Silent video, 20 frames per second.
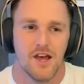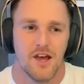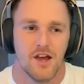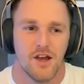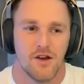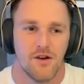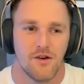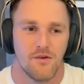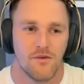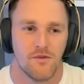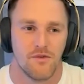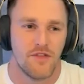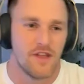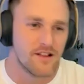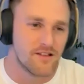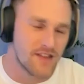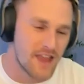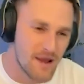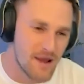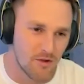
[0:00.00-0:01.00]

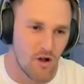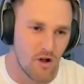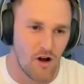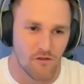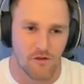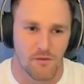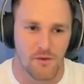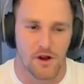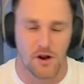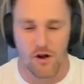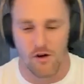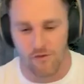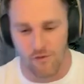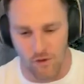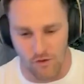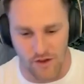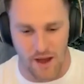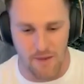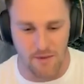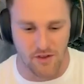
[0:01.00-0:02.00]
this came along for me to go full
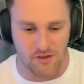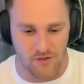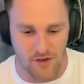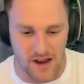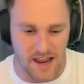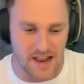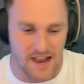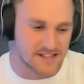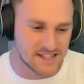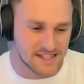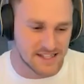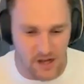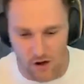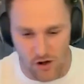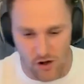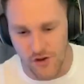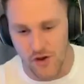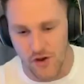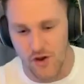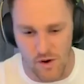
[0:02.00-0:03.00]
time Xfinity and
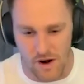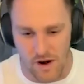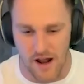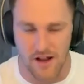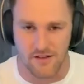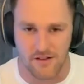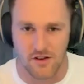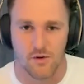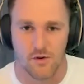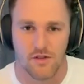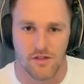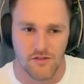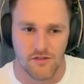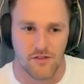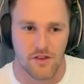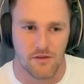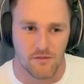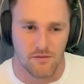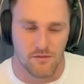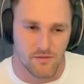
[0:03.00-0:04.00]
still do what I do with
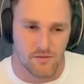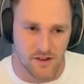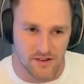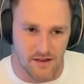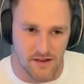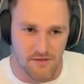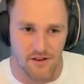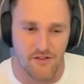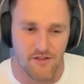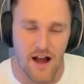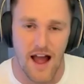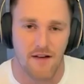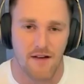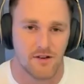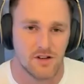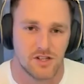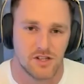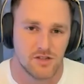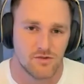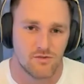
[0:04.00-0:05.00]
the the 75,
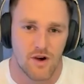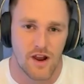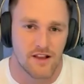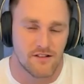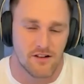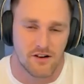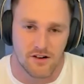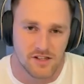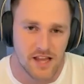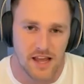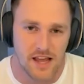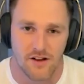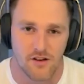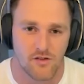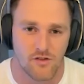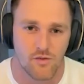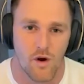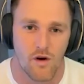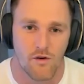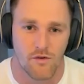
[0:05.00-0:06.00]
which is race our 10 to
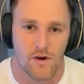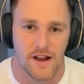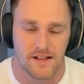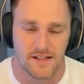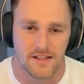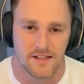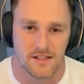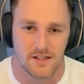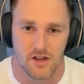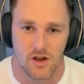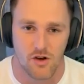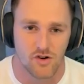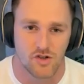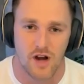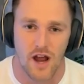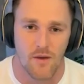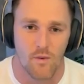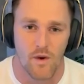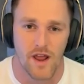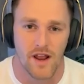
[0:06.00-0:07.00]
12 races and go
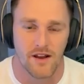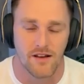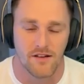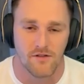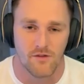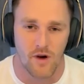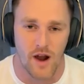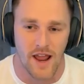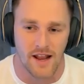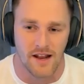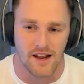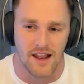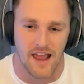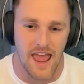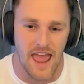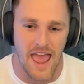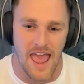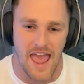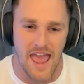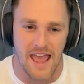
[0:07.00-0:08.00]
try and win, right?
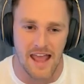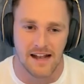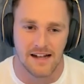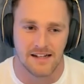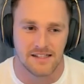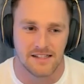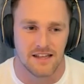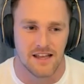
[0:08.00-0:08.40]
And